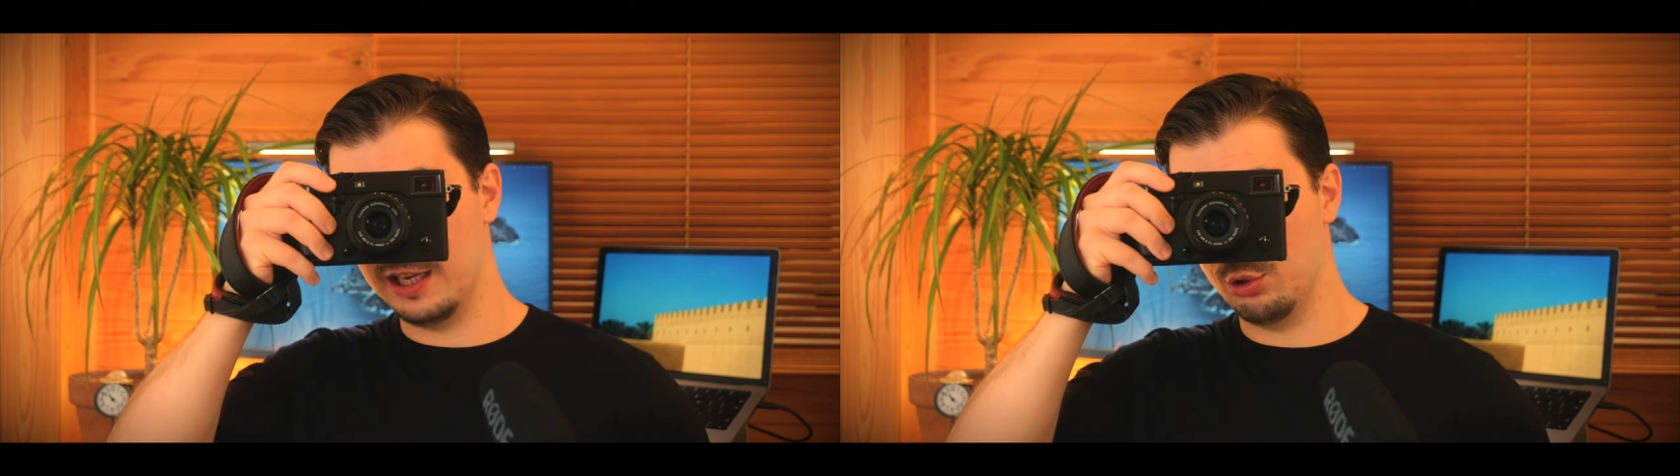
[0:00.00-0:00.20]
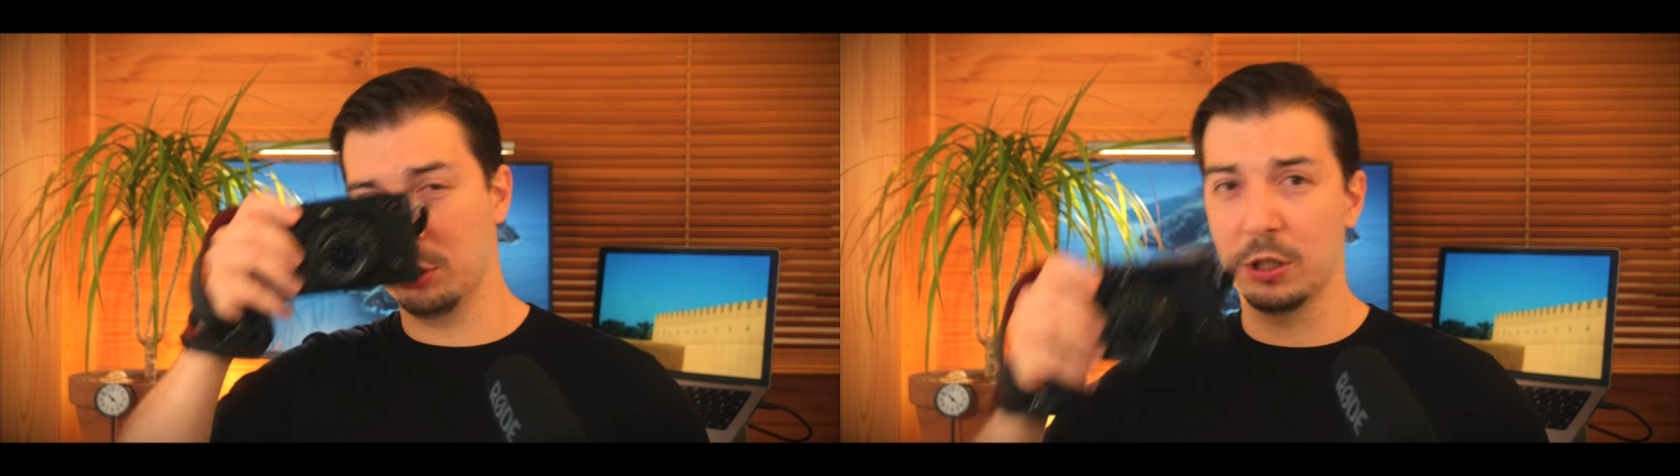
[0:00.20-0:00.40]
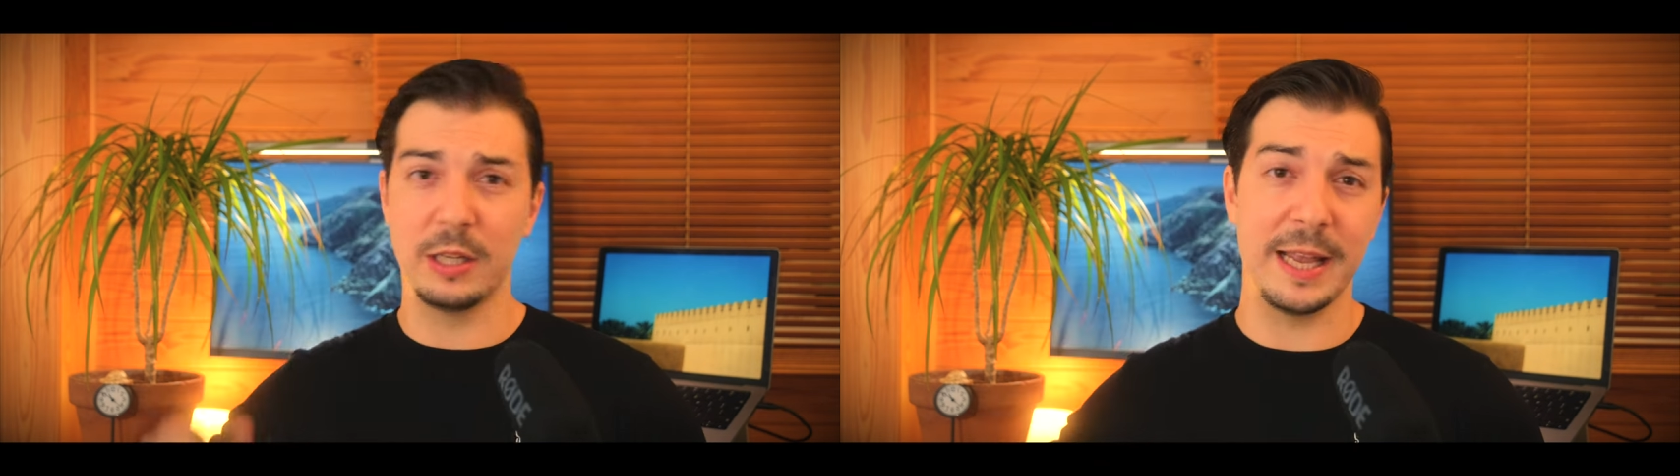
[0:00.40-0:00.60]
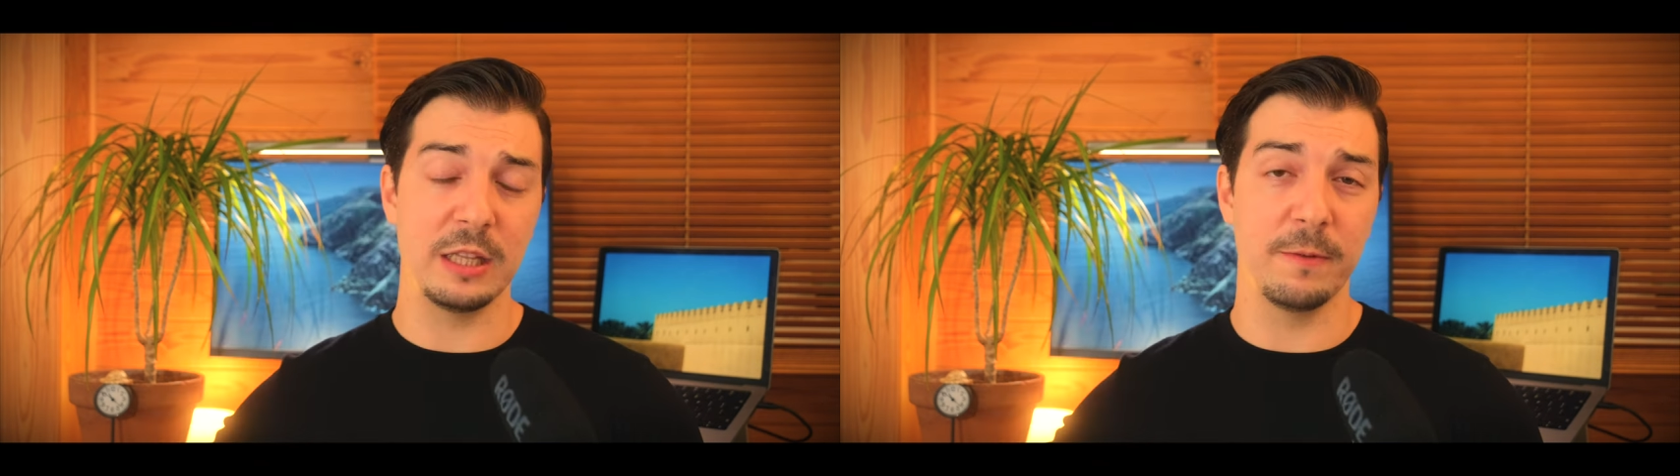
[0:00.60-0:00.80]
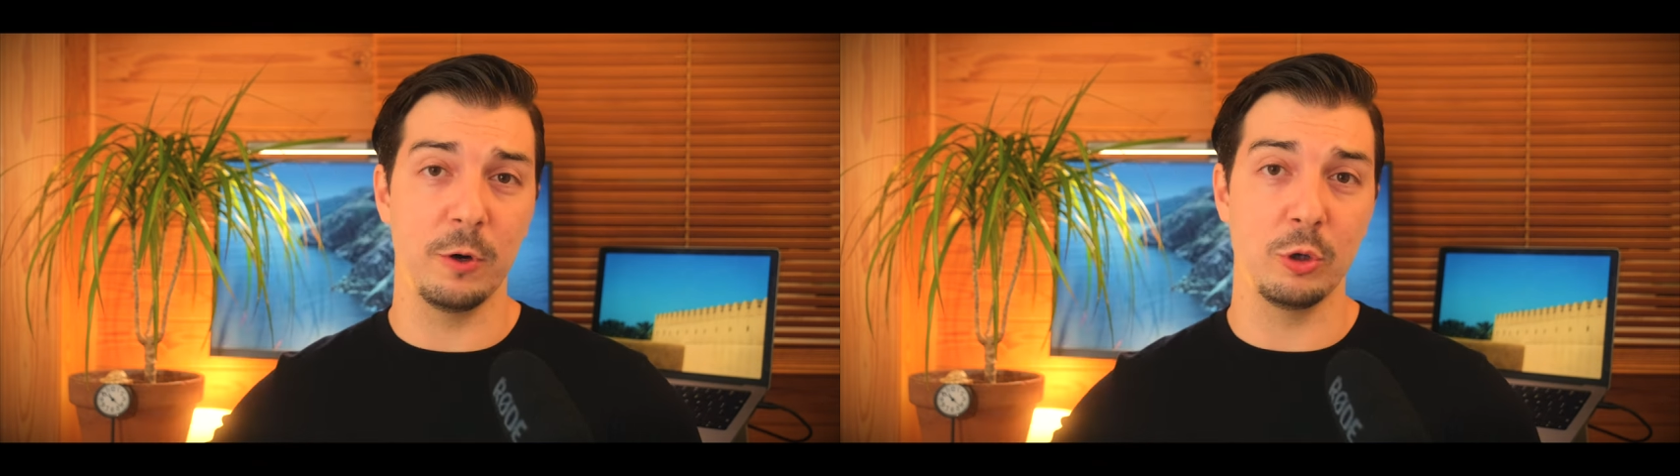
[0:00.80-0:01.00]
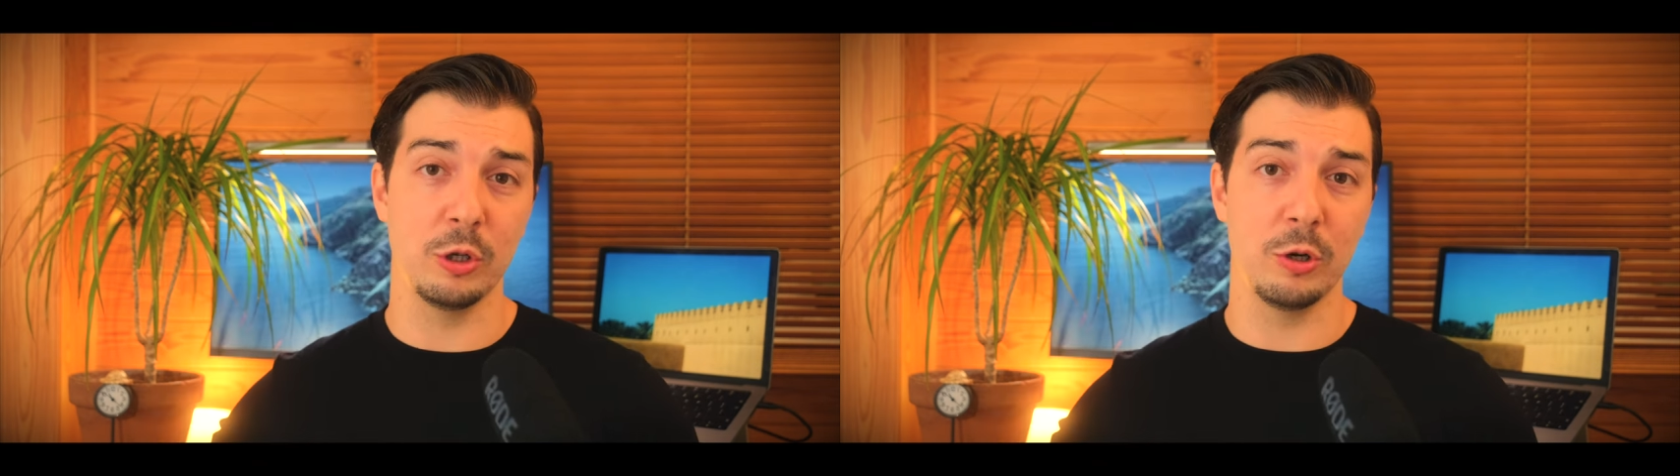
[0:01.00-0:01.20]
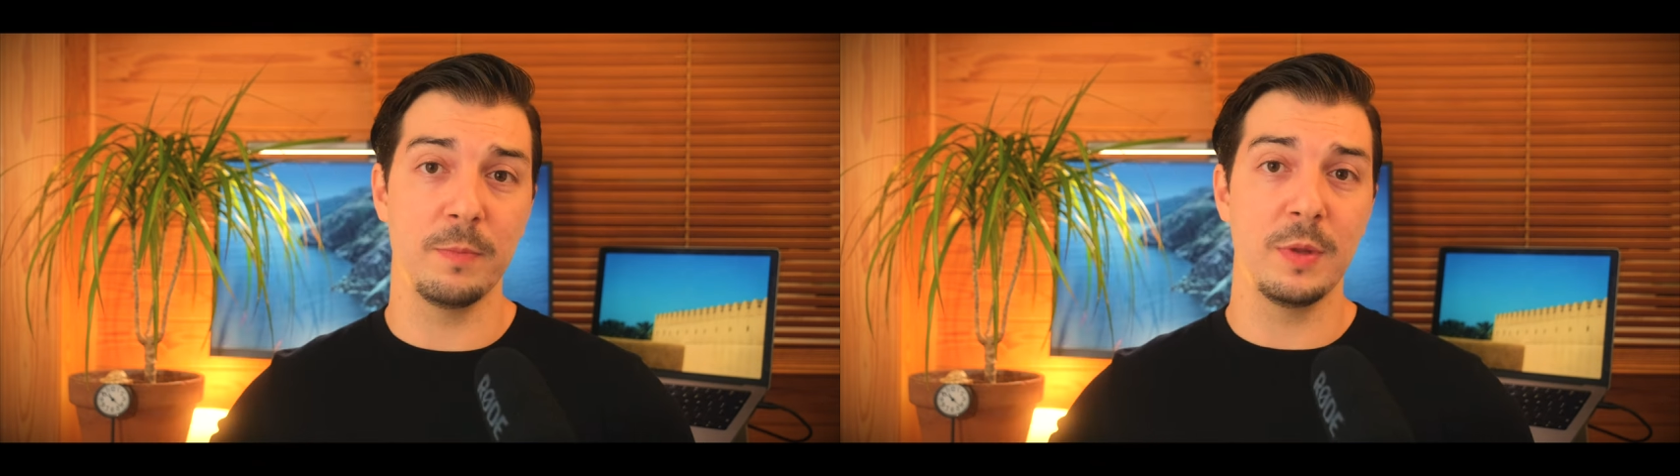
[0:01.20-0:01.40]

in order to take the photo,